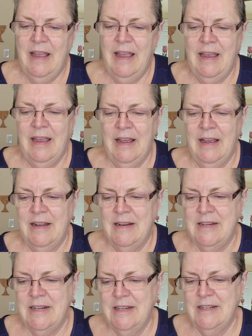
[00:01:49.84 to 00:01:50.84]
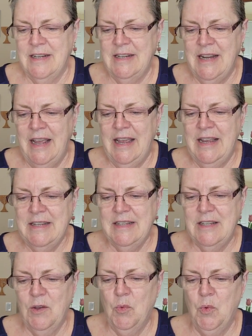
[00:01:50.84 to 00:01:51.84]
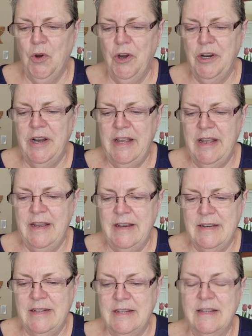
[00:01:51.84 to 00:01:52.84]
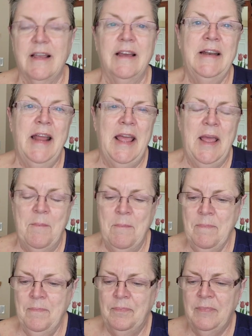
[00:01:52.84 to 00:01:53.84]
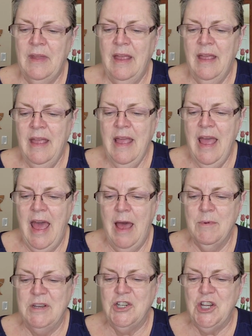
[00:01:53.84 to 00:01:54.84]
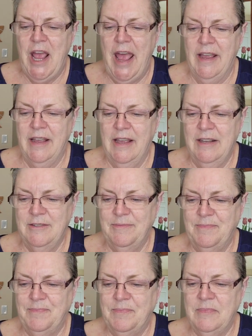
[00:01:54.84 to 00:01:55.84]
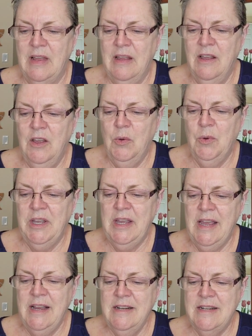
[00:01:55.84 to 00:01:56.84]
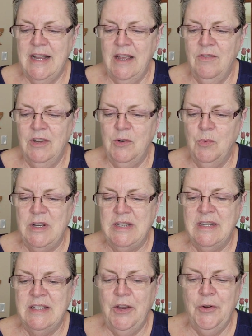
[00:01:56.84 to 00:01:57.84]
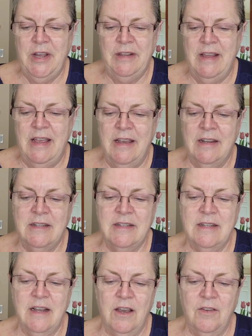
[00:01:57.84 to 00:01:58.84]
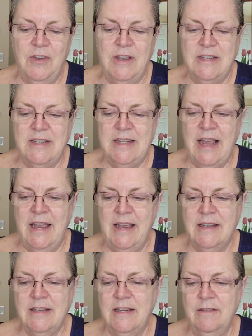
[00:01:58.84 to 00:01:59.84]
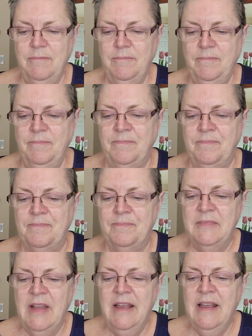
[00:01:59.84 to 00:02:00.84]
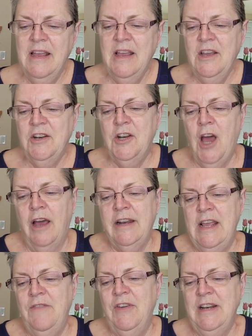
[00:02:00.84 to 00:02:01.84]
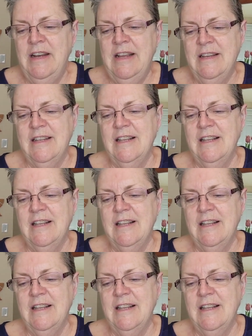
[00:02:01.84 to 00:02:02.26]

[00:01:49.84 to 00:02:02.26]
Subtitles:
And today's word is a name, Abishag. When King David was nearing the end of his days, not even his